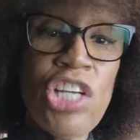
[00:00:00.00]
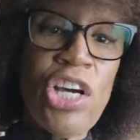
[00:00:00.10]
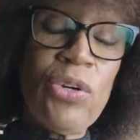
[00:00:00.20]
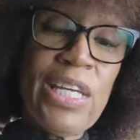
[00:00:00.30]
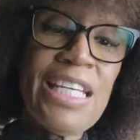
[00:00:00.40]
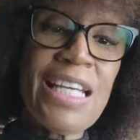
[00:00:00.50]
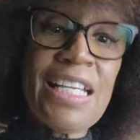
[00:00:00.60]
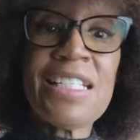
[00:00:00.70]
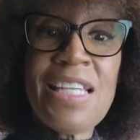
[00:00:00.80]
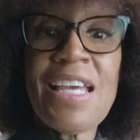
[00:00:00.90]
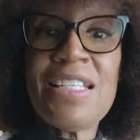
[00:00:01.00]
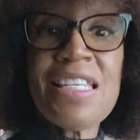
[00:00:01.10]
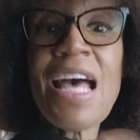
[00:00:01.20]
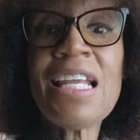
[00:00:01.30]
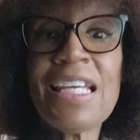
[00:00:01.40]
know, he and
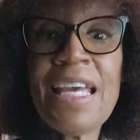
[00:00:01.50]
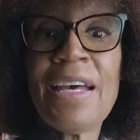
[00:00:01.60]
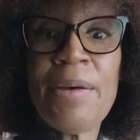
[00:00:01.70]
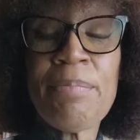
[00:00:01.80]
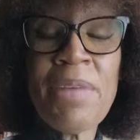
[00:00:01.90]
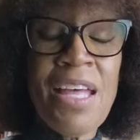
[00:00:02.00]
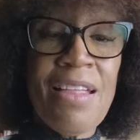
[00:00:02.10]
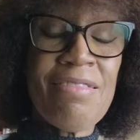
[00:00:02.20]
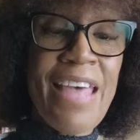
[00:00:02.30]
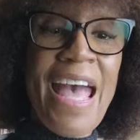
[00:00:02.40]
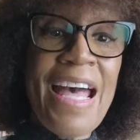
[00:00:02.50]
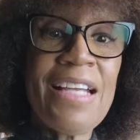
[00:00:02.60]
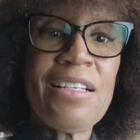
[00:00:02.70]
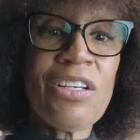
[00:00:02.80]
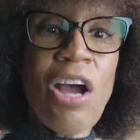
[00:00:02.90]
telling him
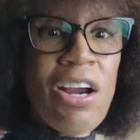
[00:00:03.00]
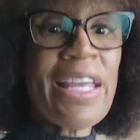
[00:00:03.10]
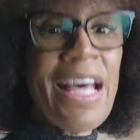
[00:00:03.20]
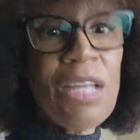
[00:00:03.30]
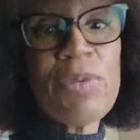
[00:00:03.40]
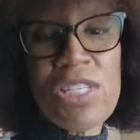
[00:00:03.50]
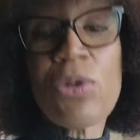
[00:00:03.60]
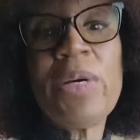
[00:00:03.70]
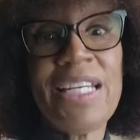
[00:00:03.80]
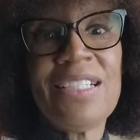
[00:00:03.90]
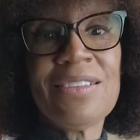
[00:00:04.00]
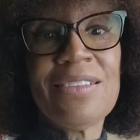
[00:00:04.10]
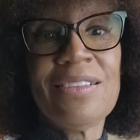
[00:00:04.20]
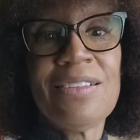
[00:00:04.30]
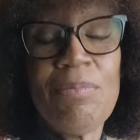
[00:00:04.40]
that R. Kelly was acquitted.
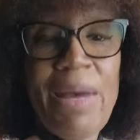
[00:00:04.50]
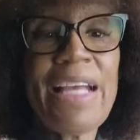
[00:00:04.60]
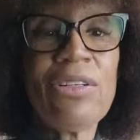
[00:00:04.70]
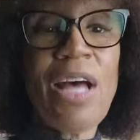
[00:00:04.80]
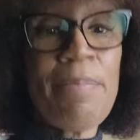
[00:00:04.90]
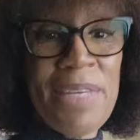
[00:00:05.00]
He was